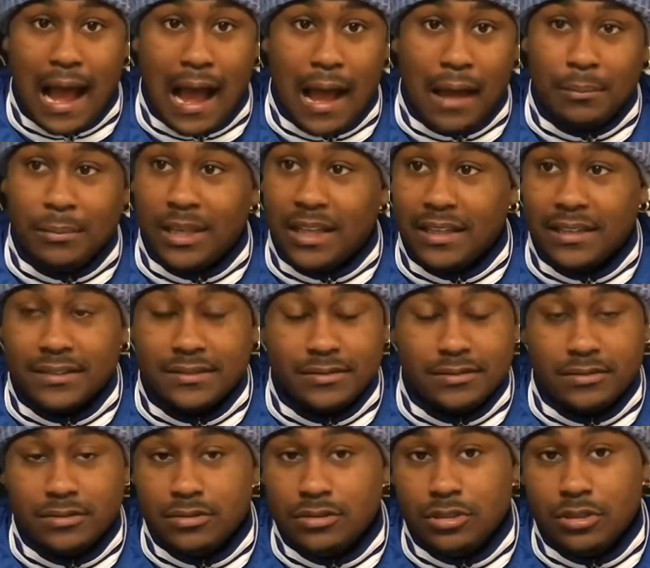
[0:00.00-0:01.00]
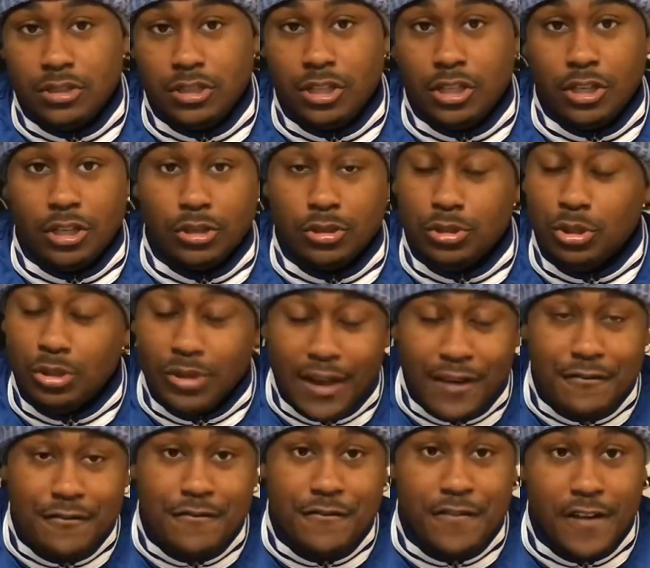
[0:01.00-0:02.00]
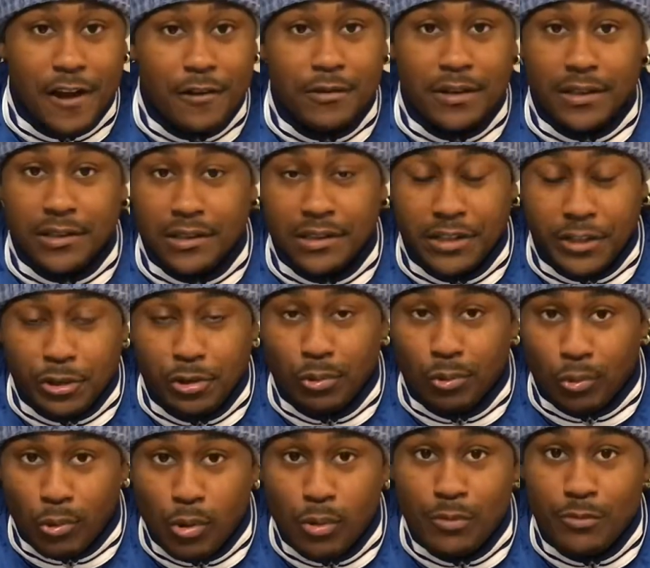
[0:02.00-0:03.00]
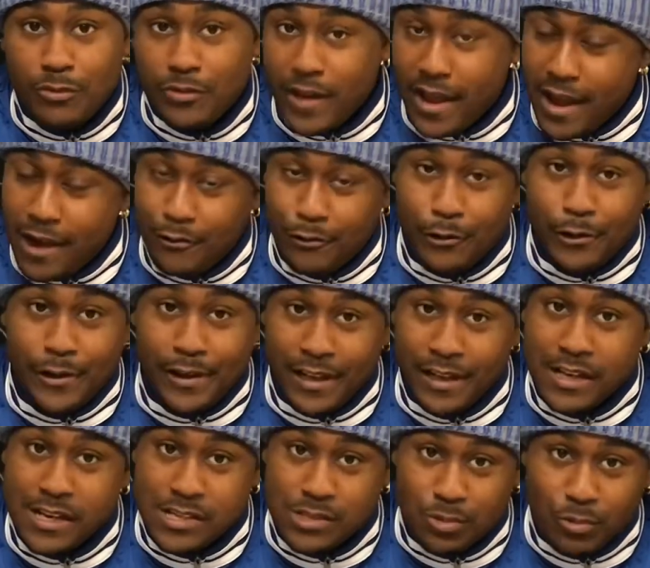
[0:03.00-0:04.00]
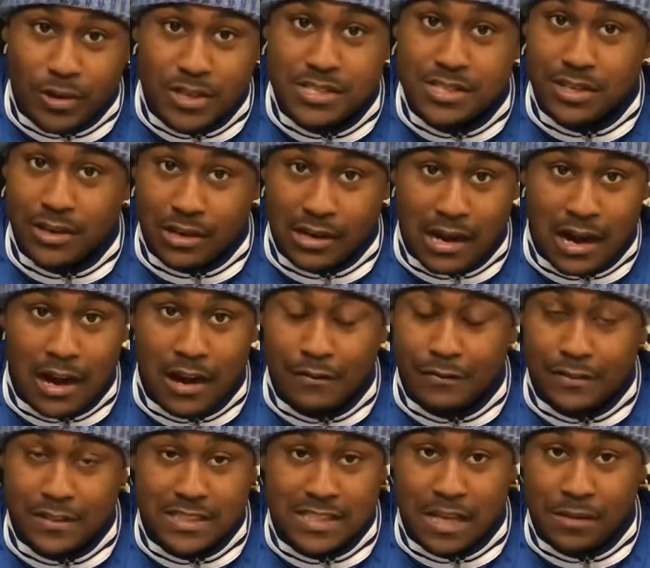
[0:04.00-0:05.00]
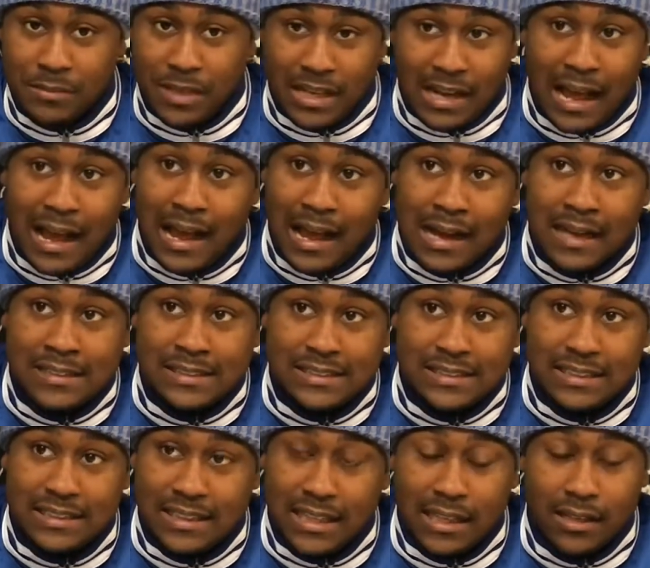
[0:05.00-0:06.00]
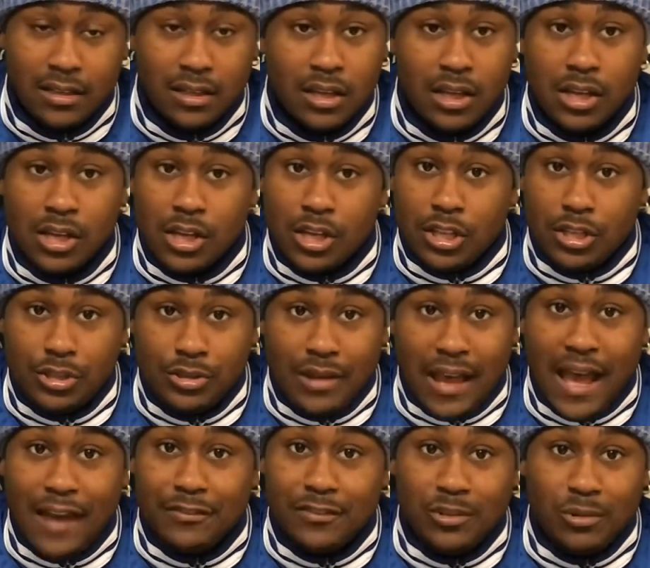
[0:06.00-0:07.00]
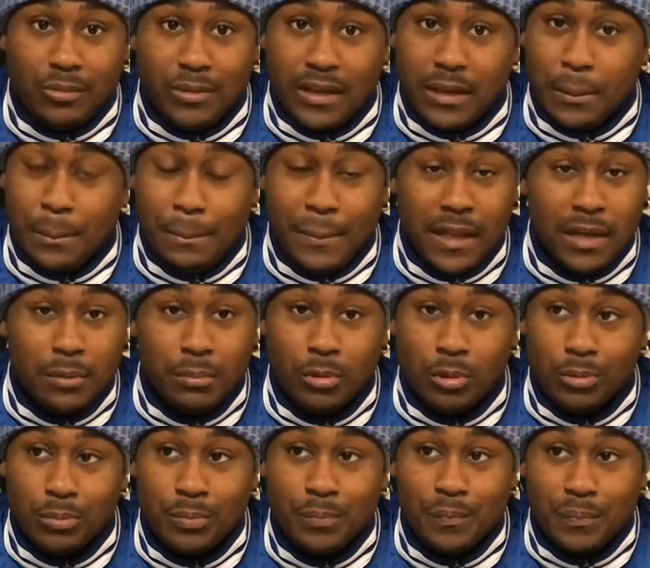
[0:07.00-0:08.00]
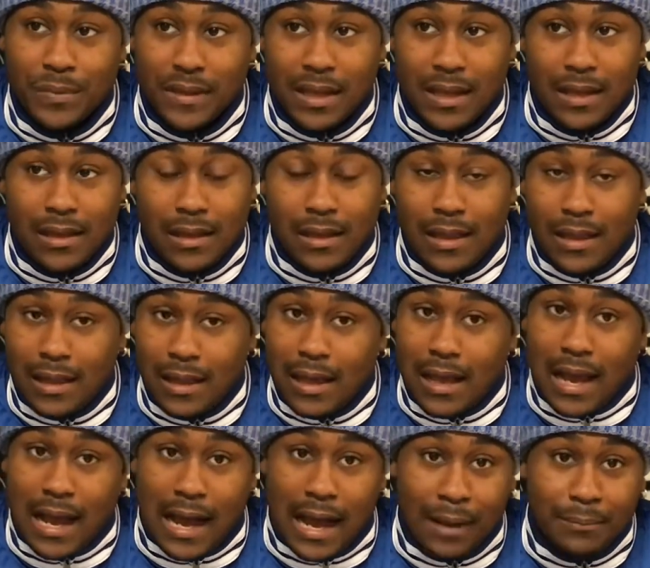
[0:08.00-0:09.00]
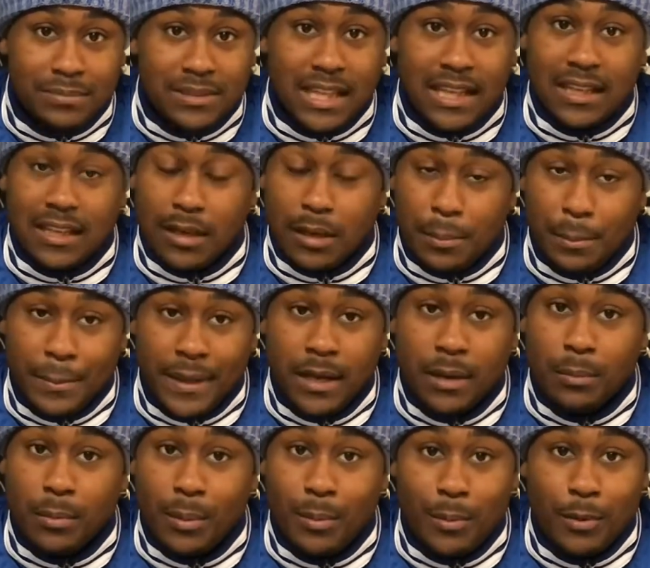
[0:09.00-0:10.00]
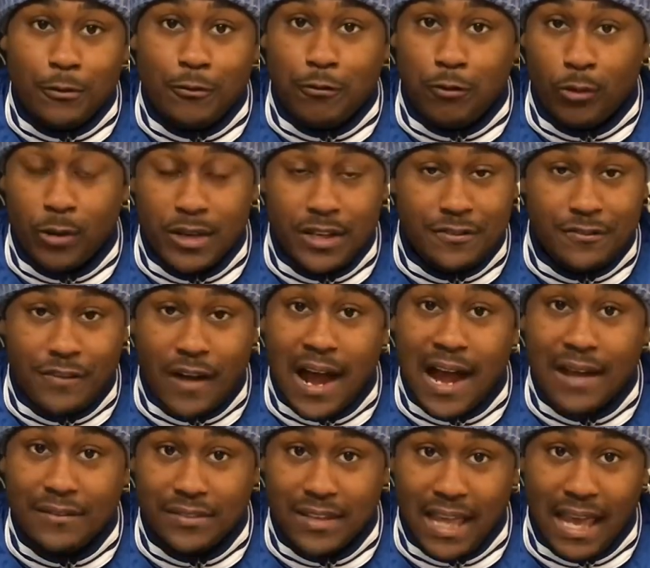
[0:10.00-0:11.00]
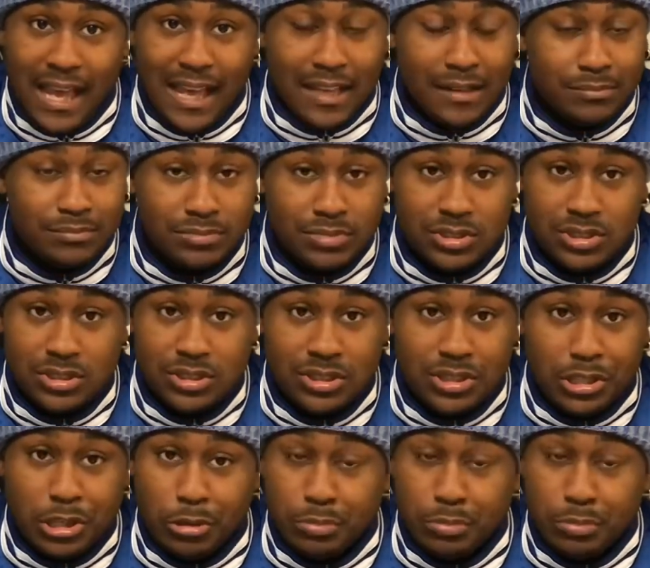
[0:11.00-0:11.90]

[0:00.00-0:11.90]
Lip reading: I mean, you have very little room for error in this Western Conference. I mean, I honestly think you have to win a minimum. I'm thinking a minimum of 45 games,